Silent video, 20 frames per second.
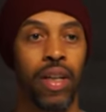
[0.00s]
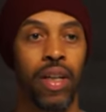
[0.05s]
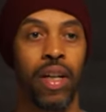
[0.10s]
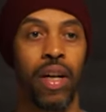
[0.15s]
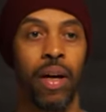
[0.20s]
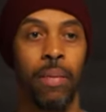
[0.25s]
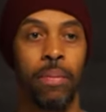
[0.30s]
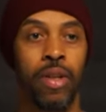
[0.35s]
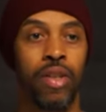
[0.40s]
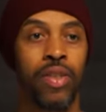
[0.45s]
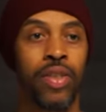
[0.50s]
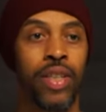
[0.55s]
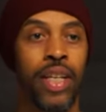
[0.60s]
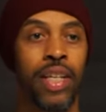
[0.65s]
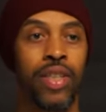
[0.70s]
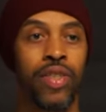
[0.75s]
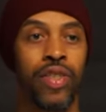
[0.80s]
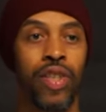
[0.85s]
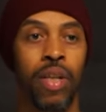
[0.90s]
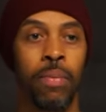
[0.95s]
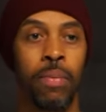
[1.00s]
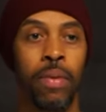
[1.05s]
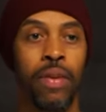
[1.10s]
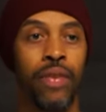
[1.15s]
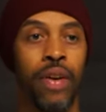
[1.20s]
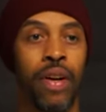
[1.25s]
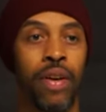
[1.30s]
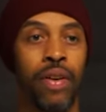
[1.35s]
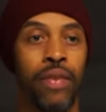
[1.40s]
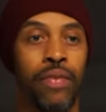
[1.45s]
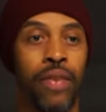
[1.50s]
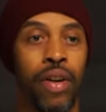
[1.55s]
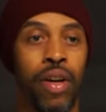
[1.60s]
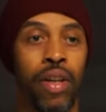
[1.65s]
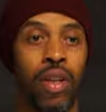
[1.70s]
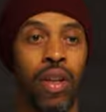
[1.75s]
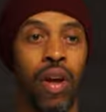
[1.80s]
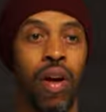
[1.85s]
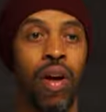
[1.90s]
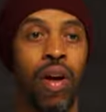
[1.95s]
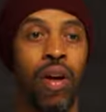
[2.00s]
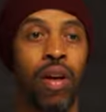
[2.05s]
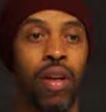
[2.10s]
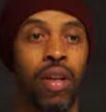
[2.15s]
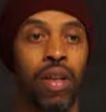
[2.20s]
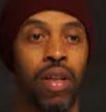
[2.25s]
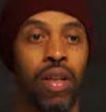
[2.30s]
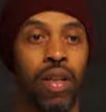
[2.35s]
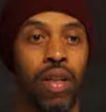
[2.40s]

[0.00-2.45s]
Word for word: Um, your scene shouldn't be very, very long.